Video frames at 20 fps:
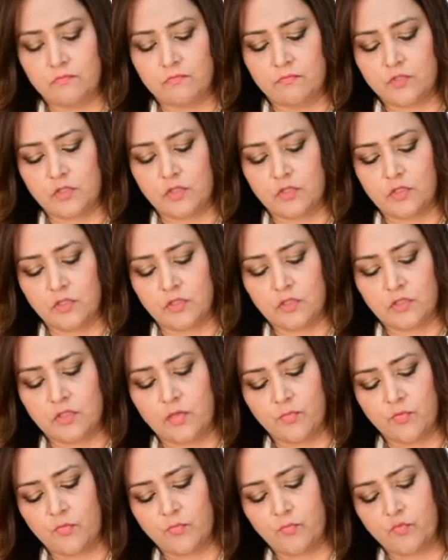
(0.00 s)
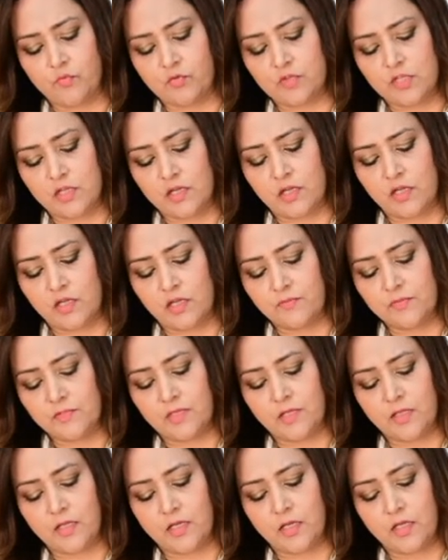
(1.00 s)
turn it a couple of more times
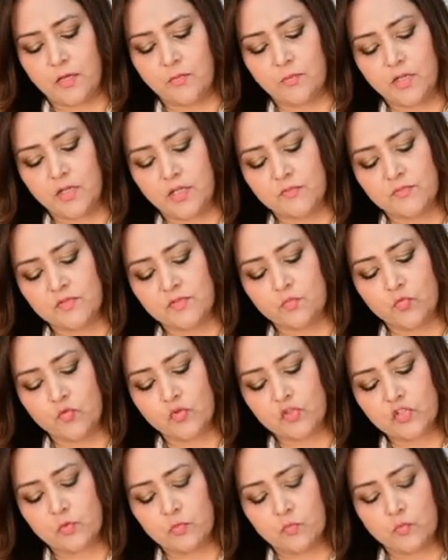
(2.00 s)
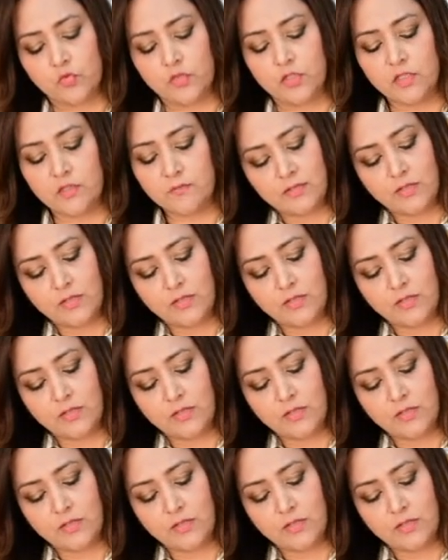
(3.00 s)
and then it becomes more smoother.